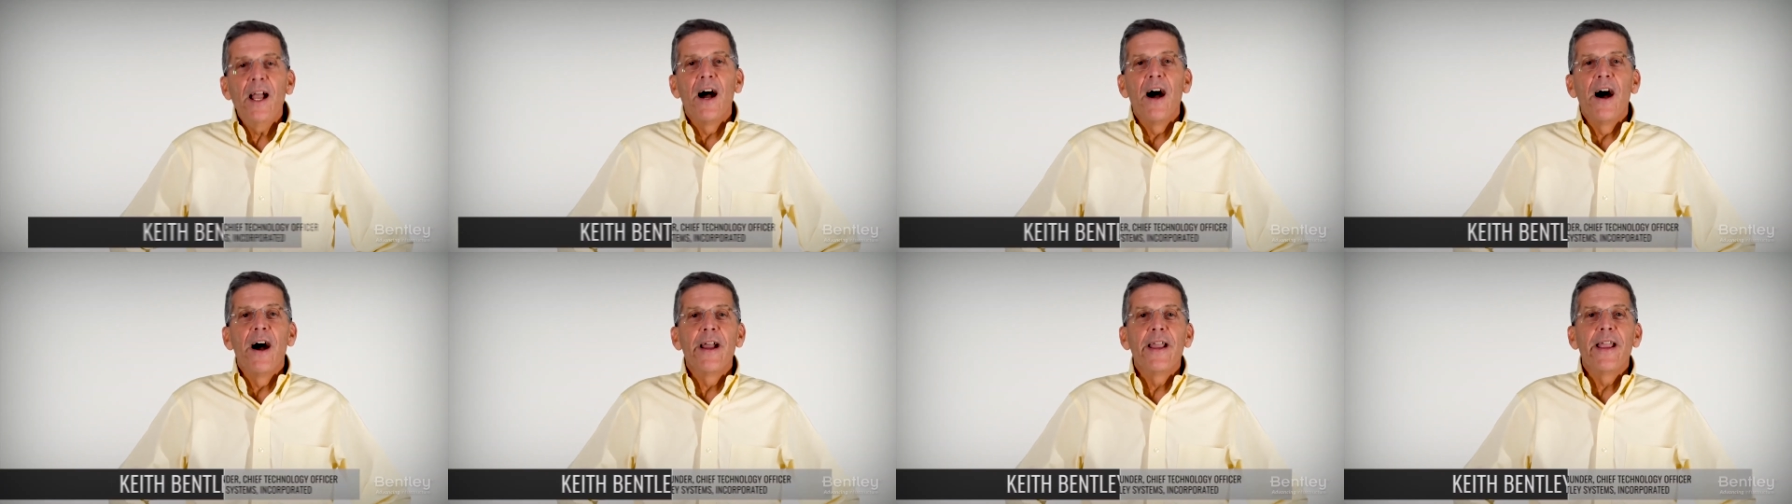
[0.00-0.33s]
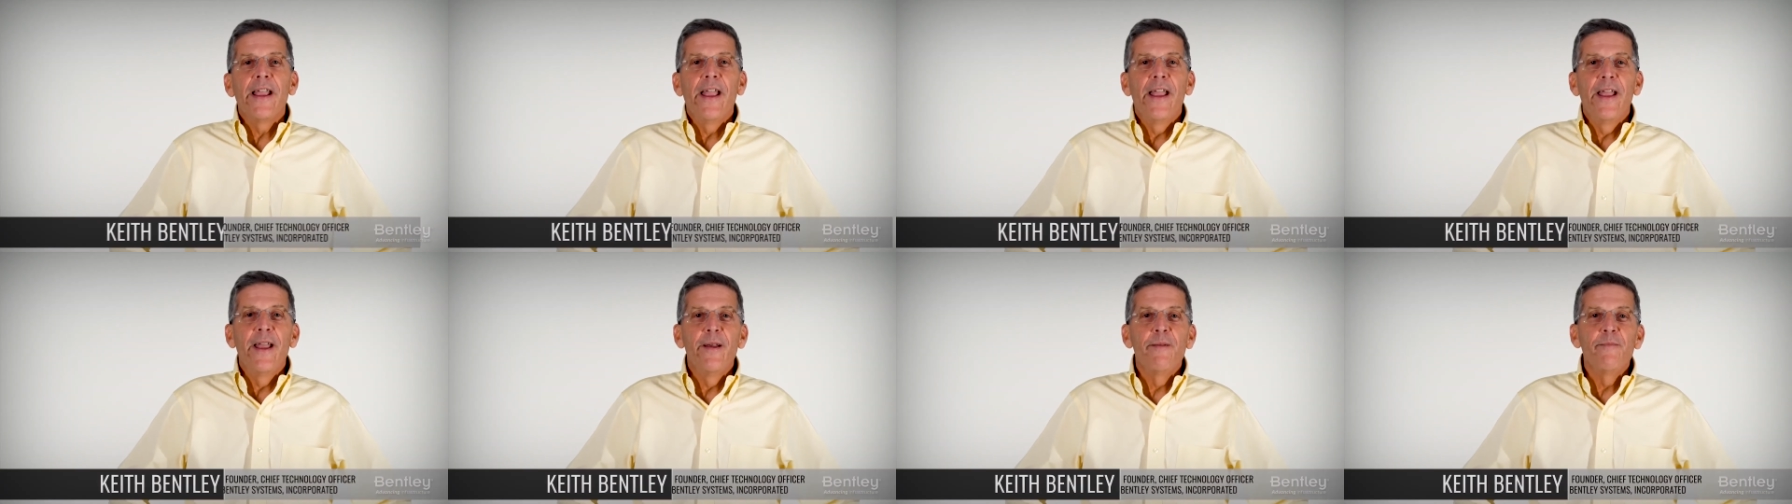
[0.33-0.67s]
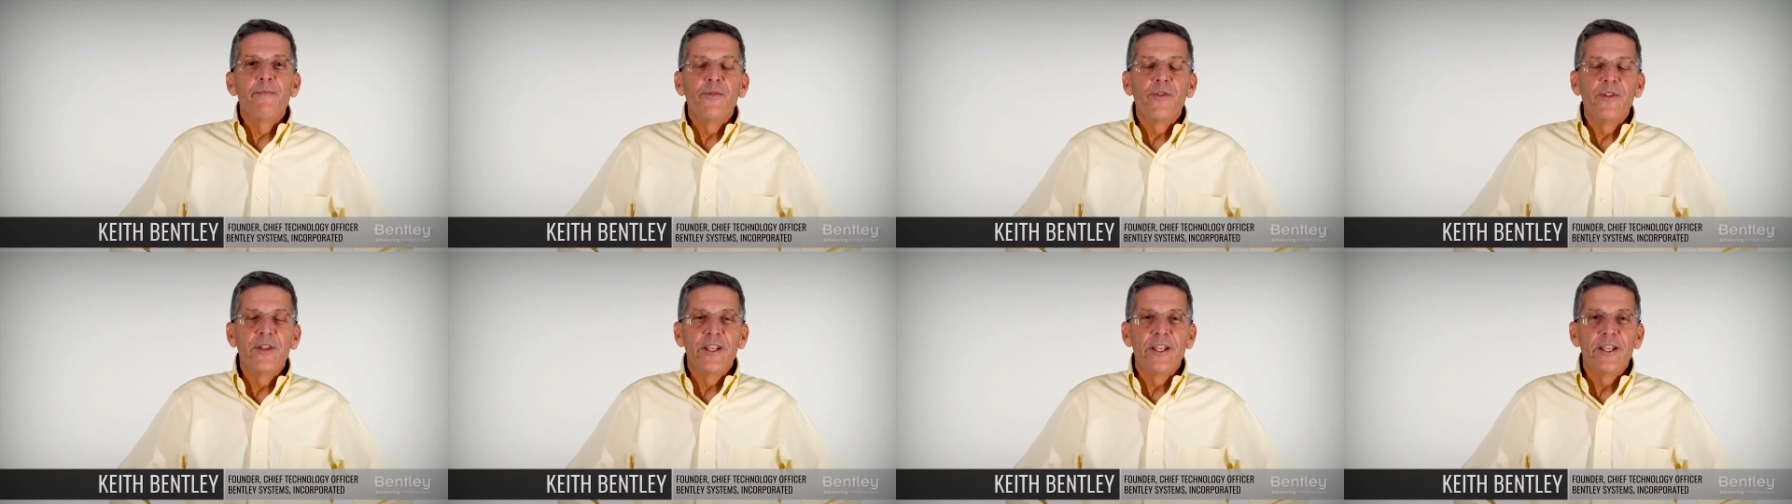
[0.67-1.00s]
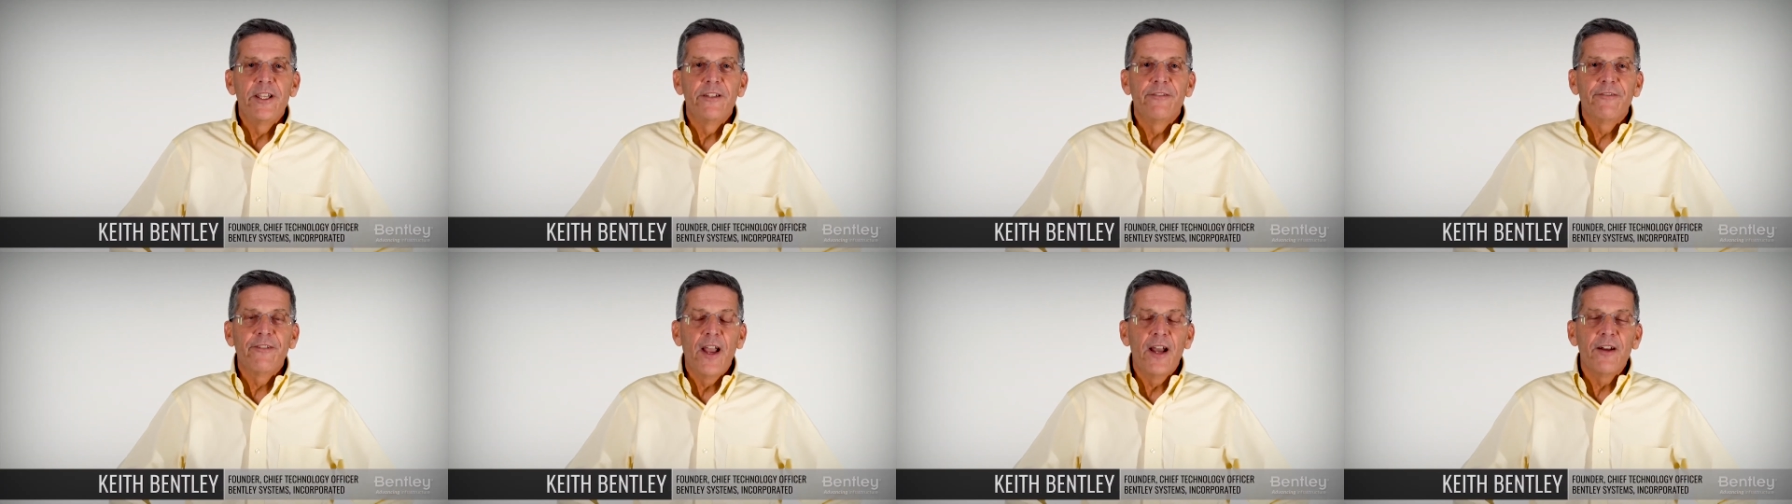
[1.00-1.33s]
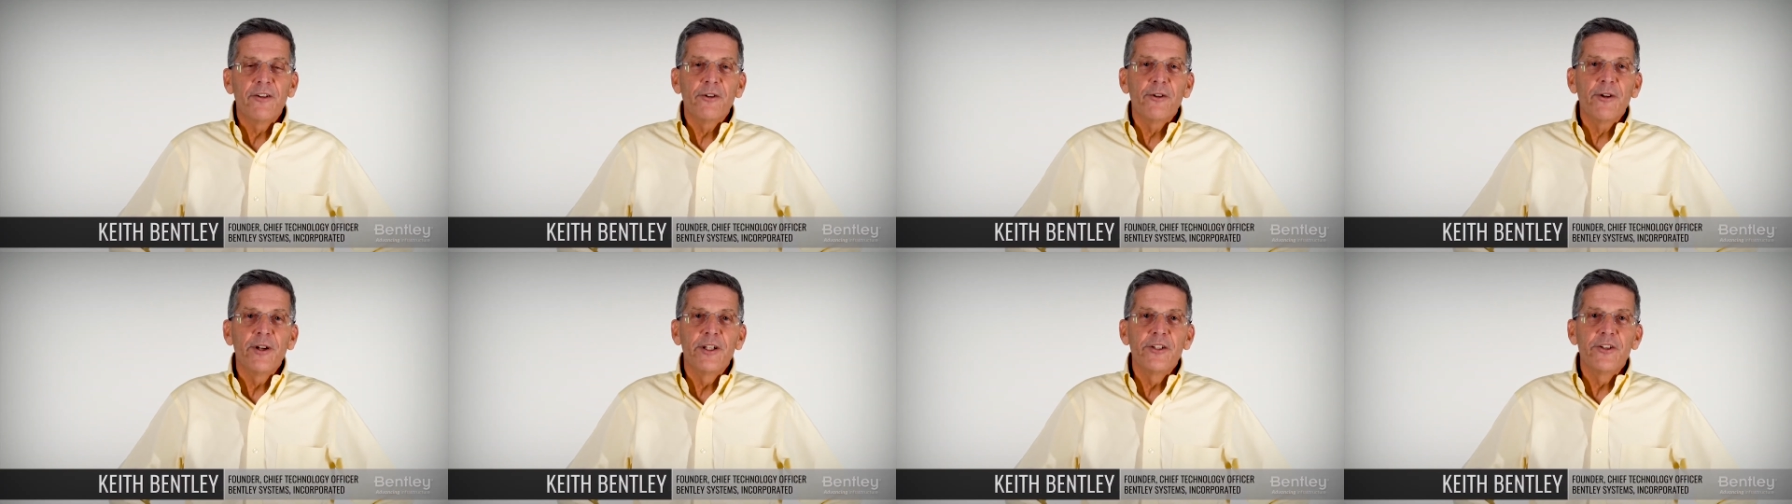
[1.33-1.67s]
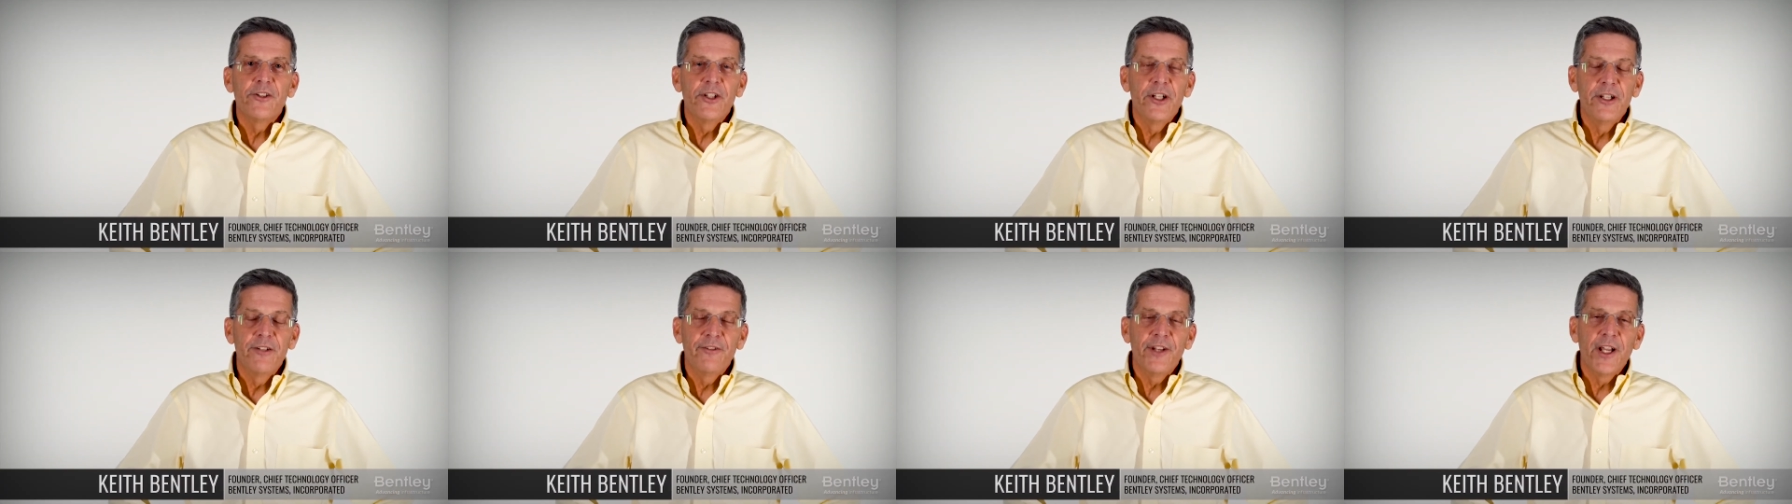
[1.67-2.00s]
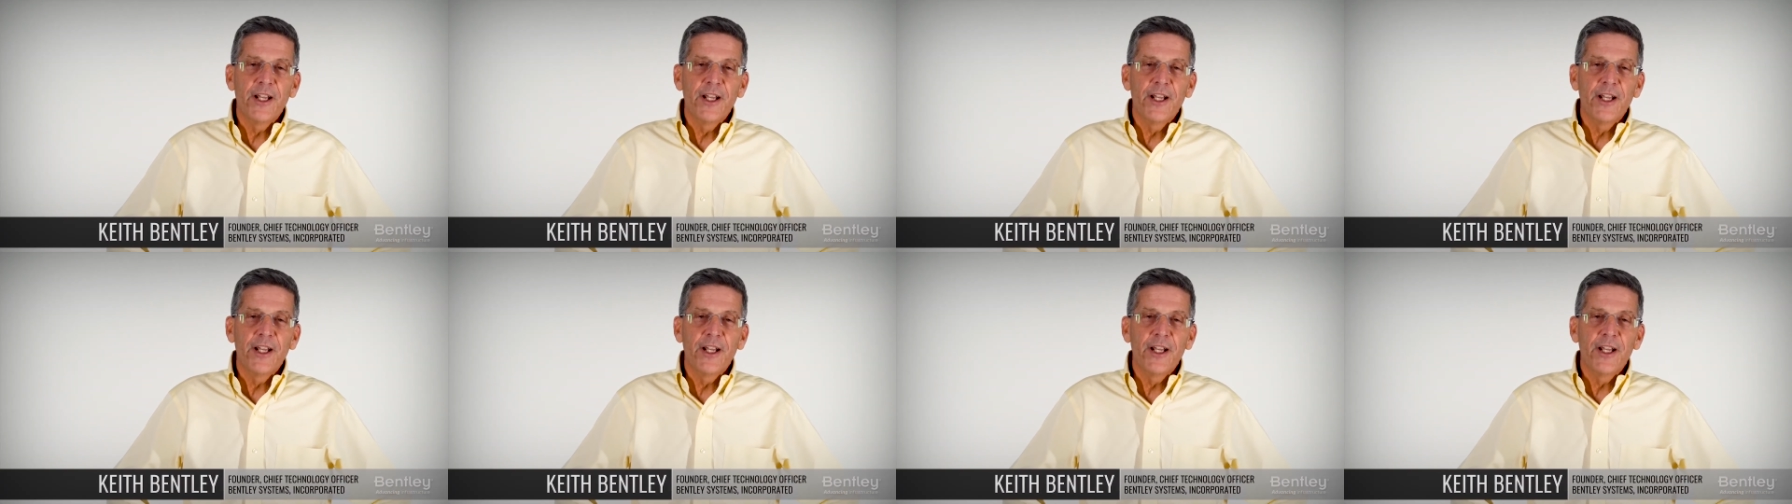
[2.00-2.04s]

I am the founder and chief